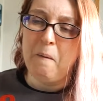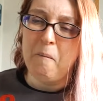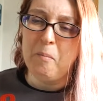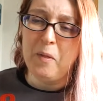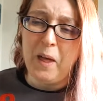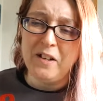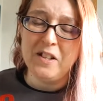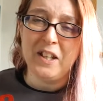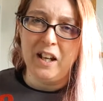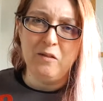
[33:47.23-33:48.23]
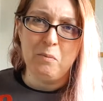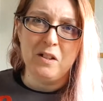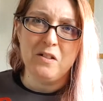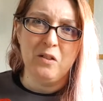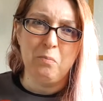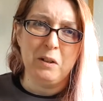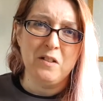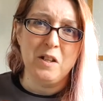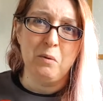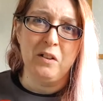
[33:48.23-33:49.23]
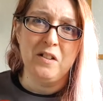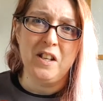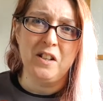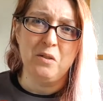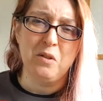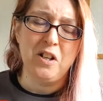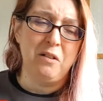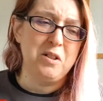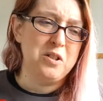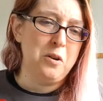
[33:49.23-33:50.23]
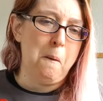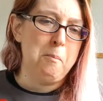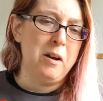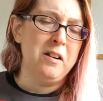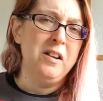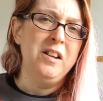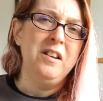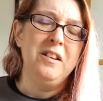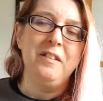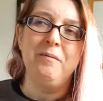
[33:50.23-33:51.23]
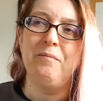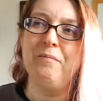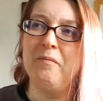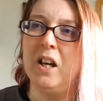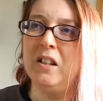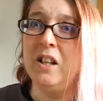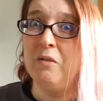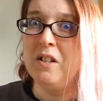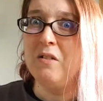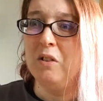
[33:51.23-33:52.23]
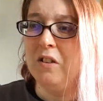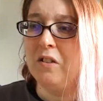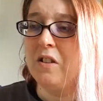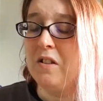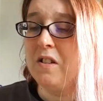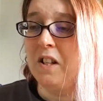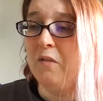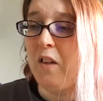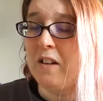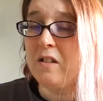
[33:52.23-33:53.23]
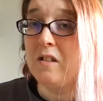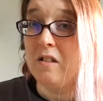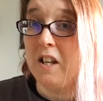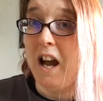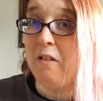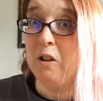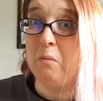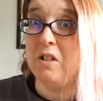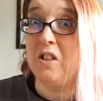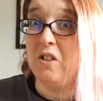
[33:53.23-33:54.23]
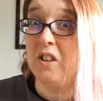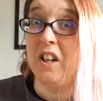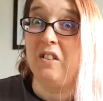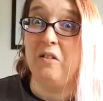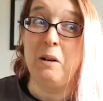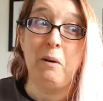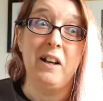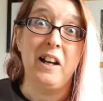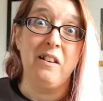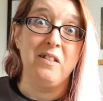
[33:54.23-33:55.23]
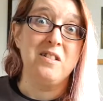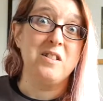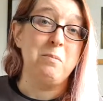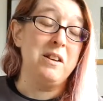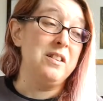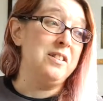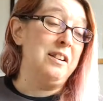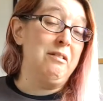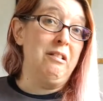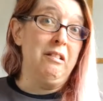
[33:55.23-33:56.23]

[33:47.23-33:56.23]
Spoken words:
But they just gave me the stuff because they were going to send it to a charity shop. But there is a reluctance. And if that's the outcome, is that you could get your eBay account suspended, then,